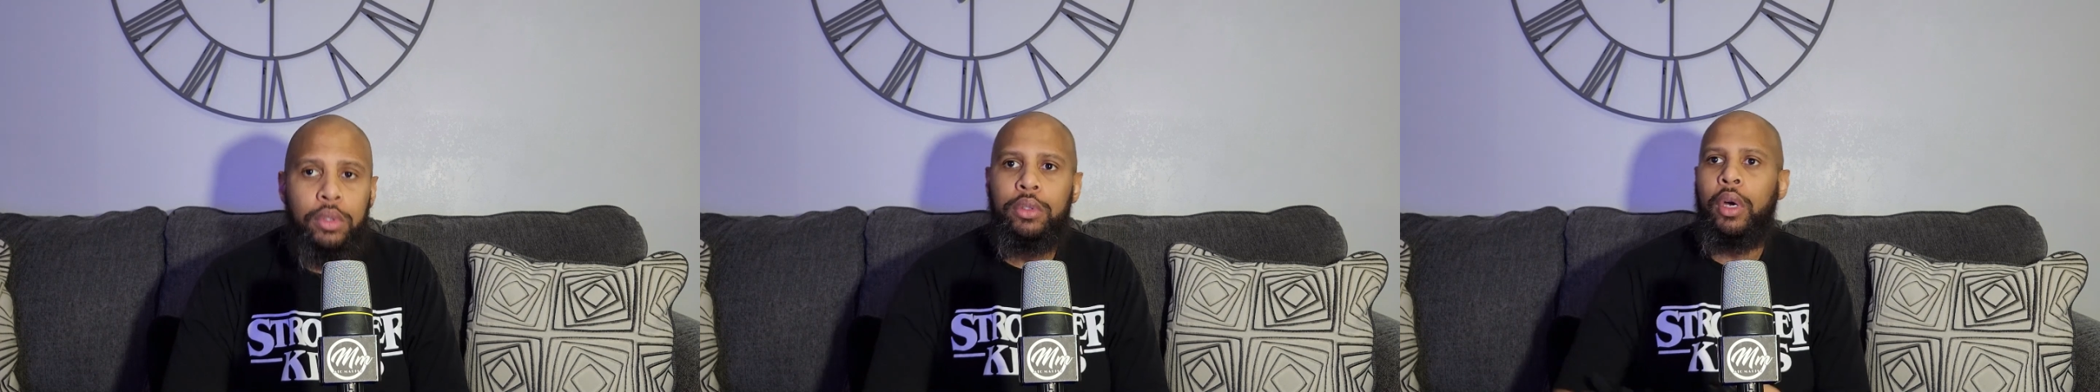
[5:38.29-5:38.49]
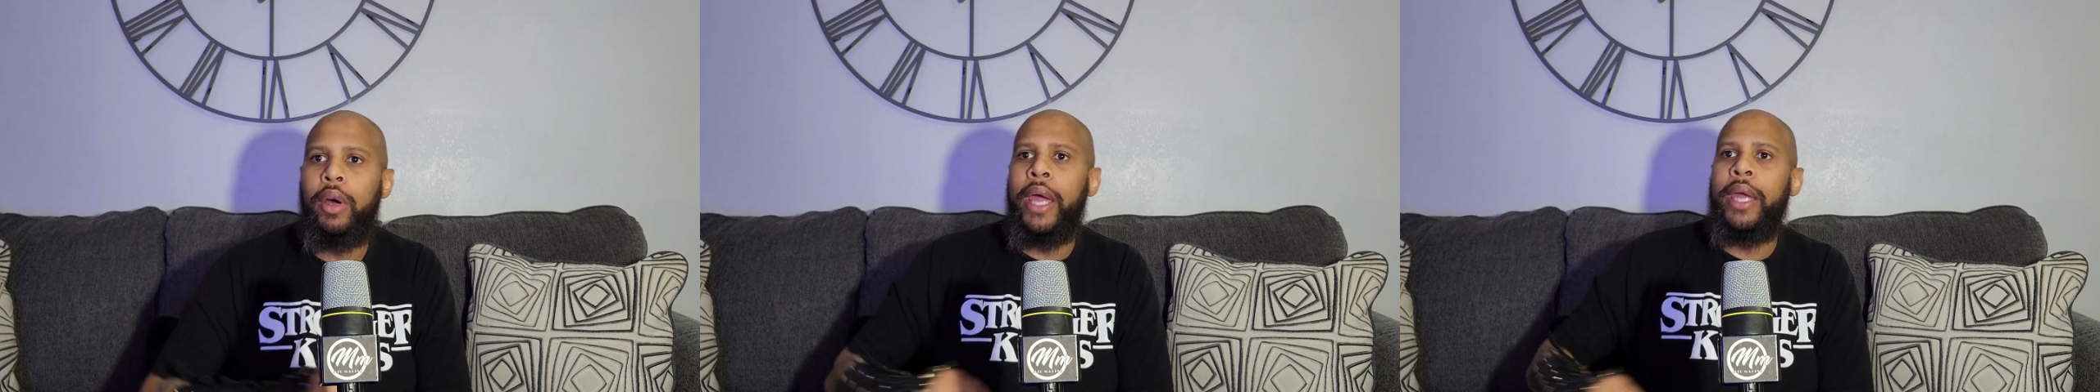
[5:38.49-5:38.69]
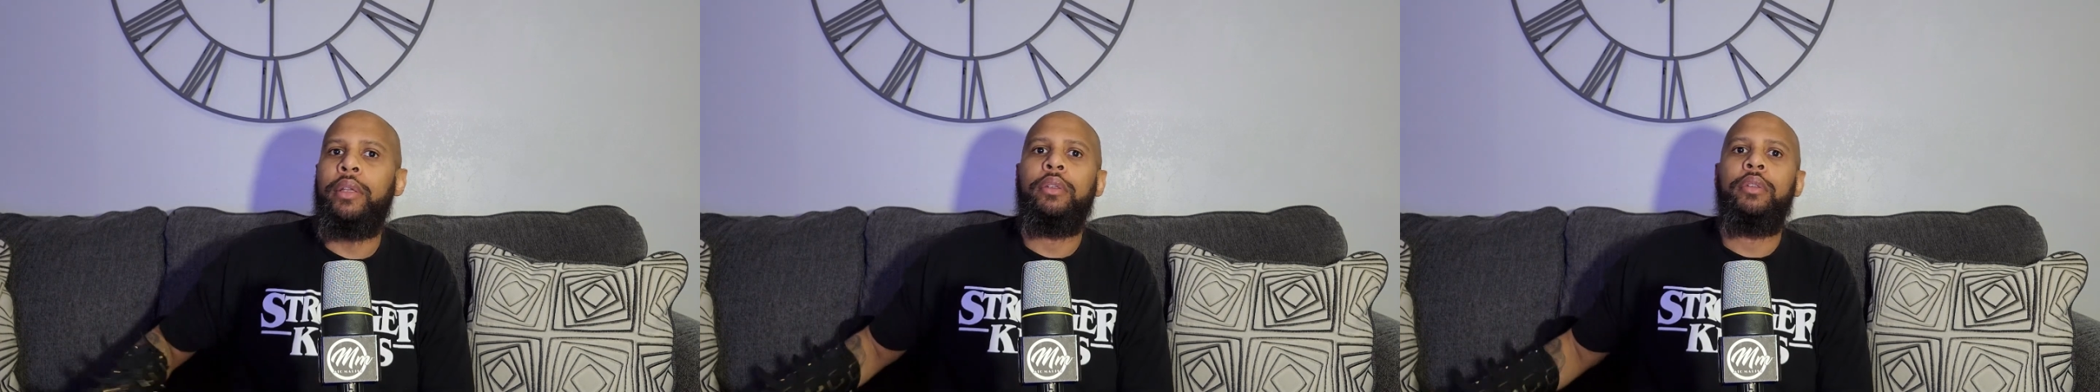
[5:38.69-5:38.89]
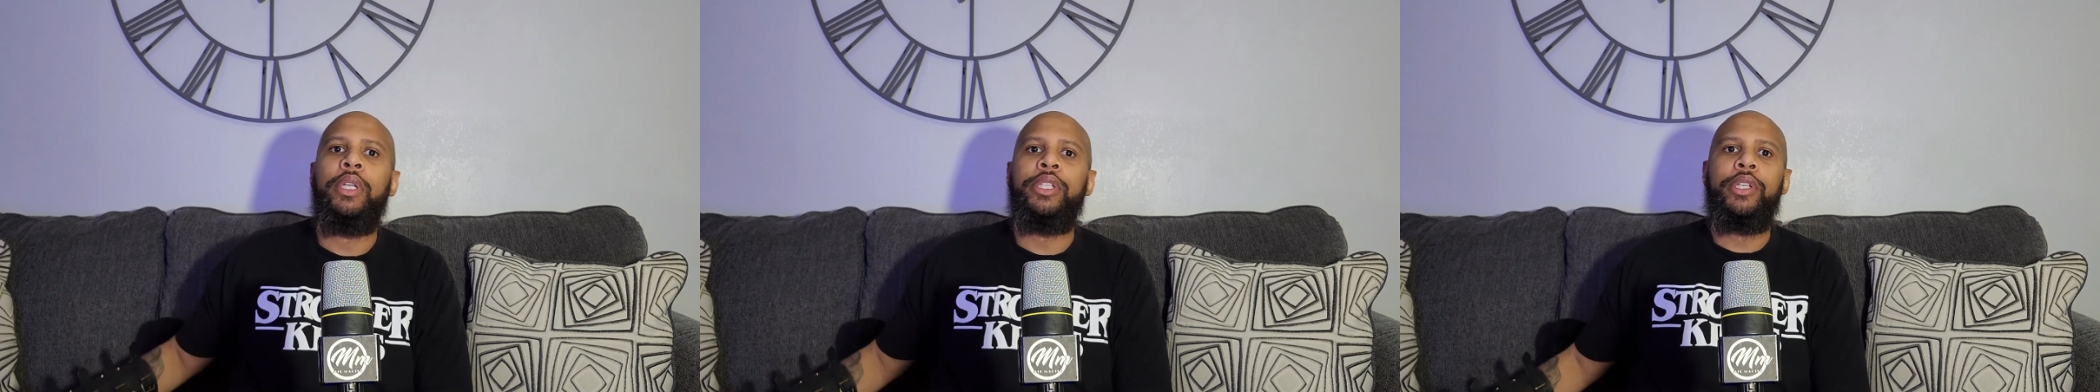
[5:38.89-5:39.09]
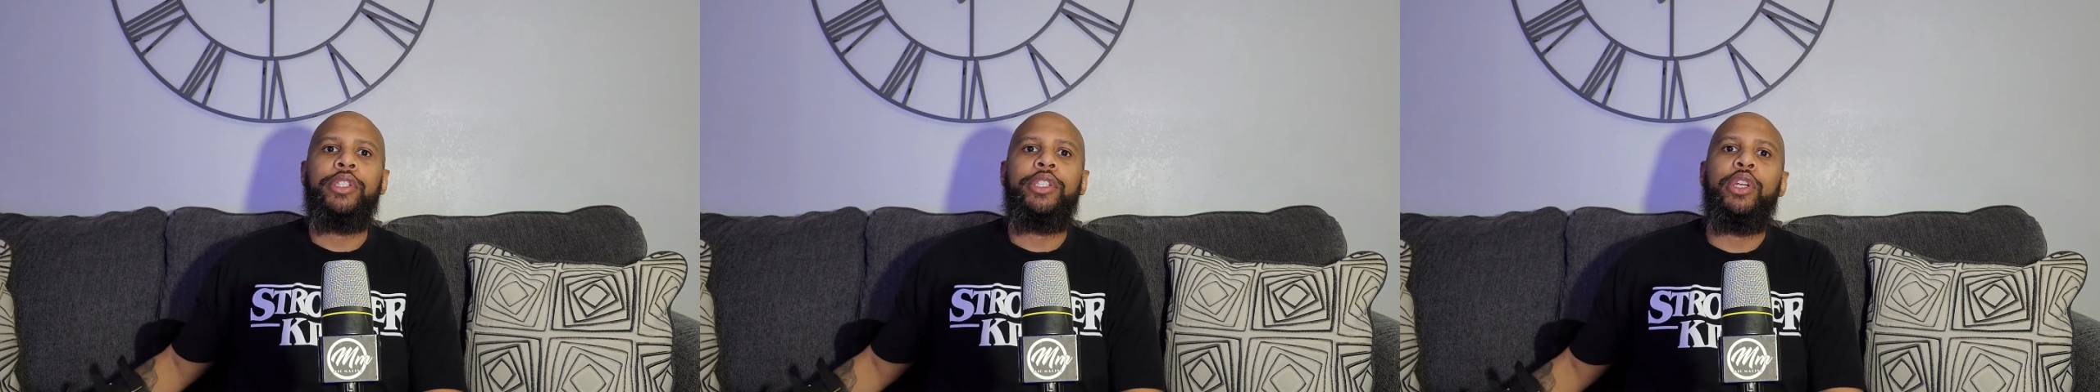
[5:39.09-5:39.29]
All right,
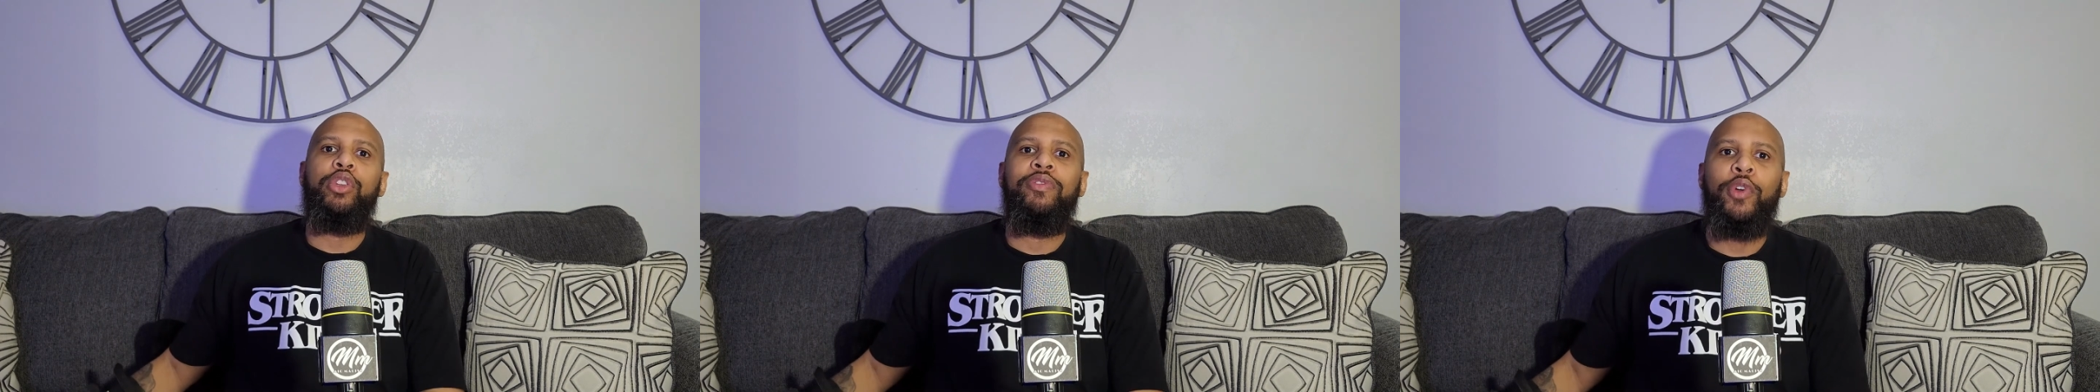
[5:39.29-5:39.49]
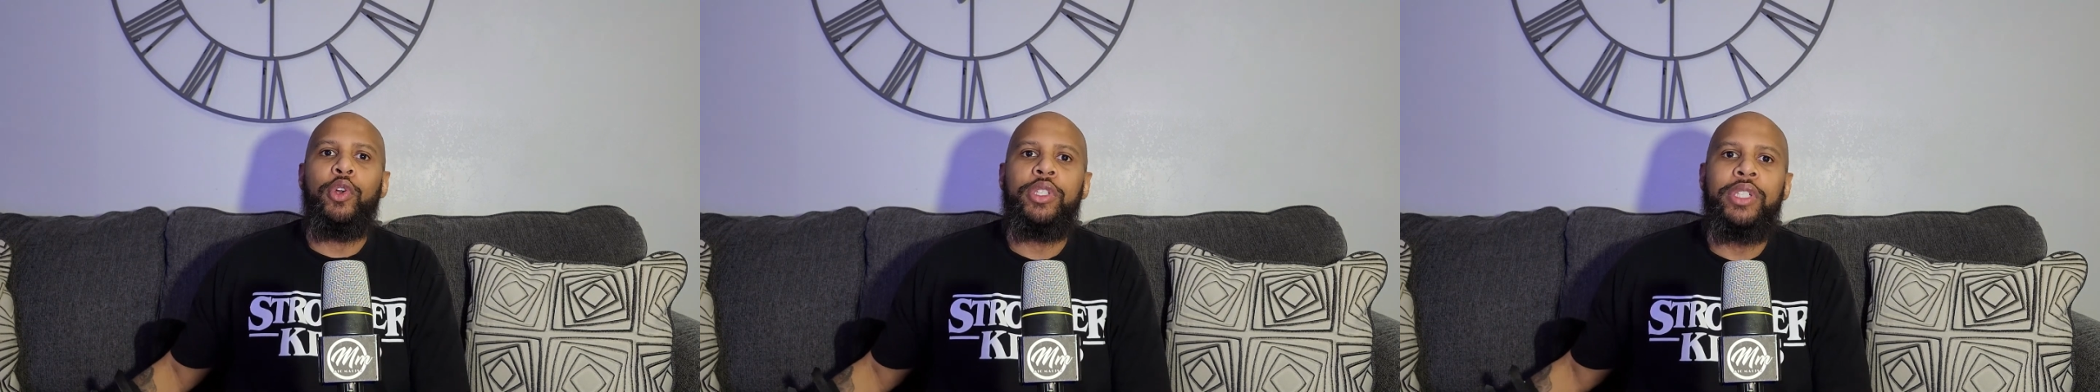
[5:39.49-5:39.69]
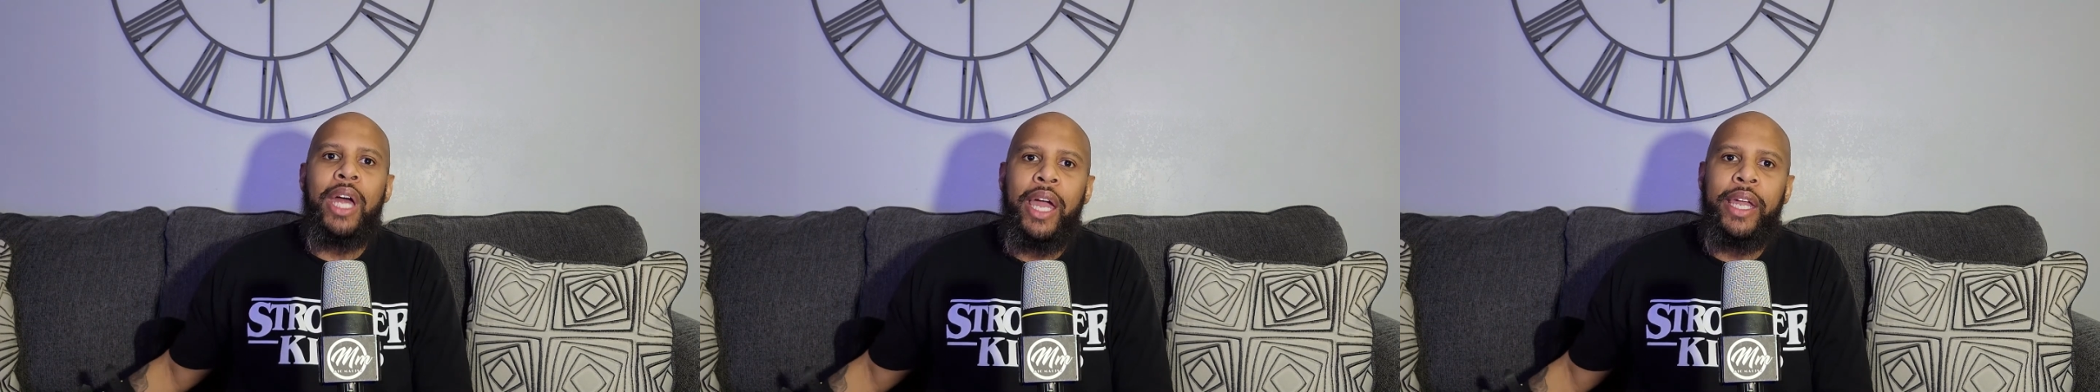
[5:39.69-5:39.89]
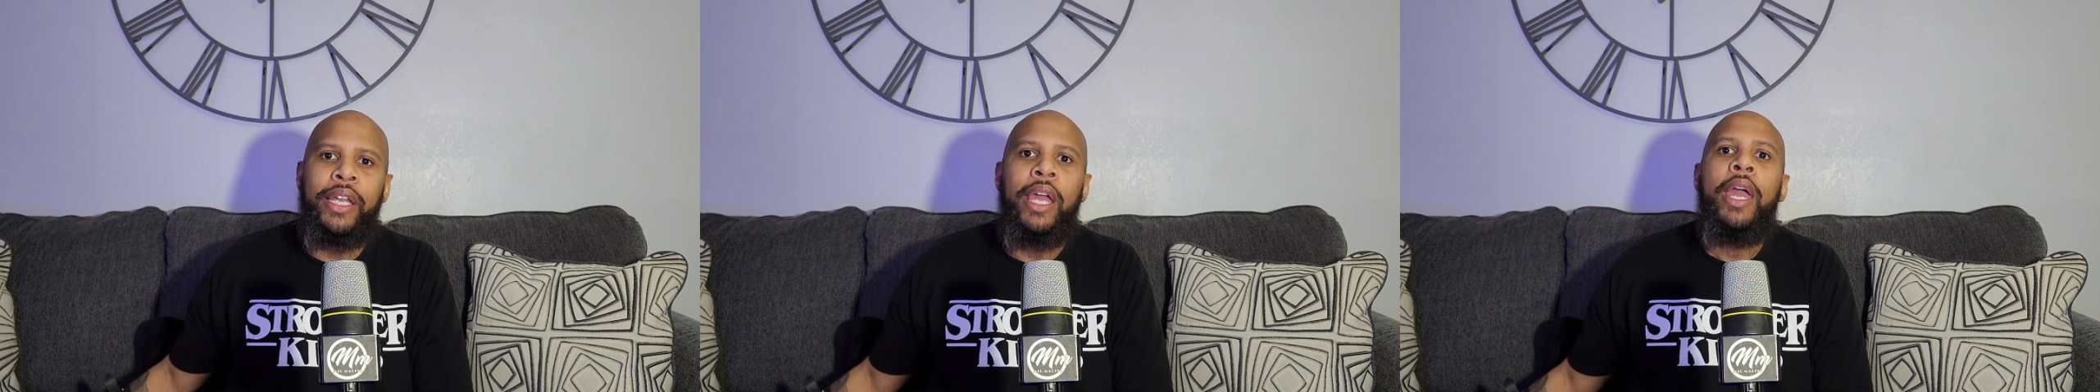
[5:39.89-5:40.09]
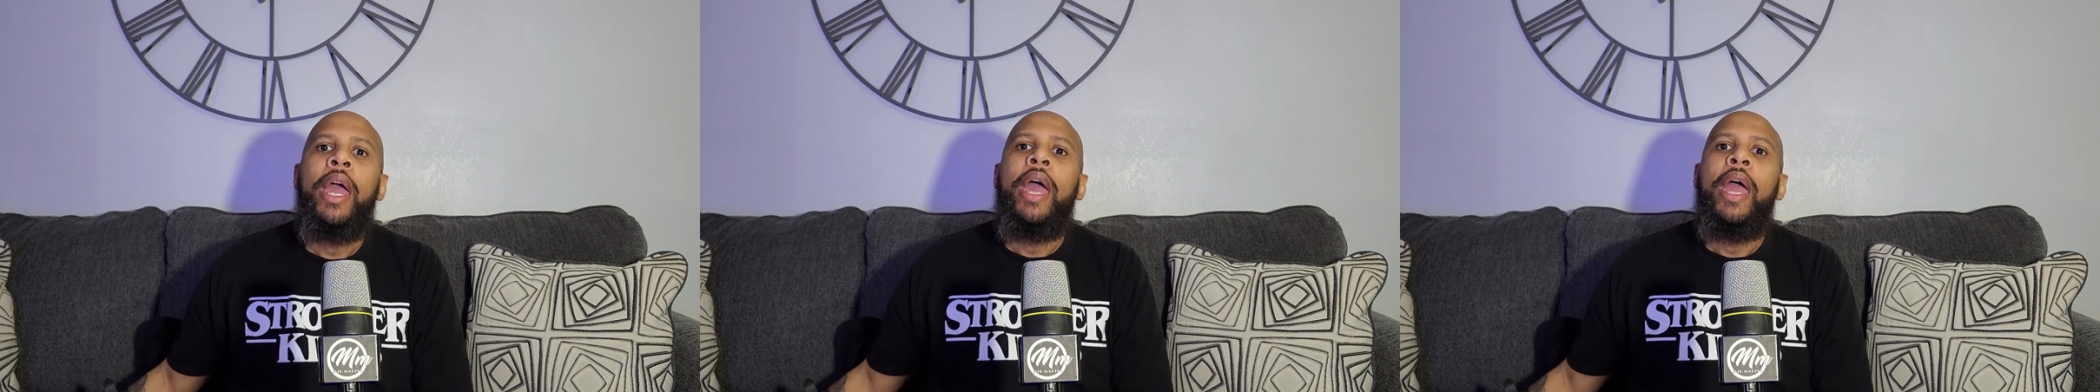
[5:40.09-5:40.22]
let's continue. Verse 9.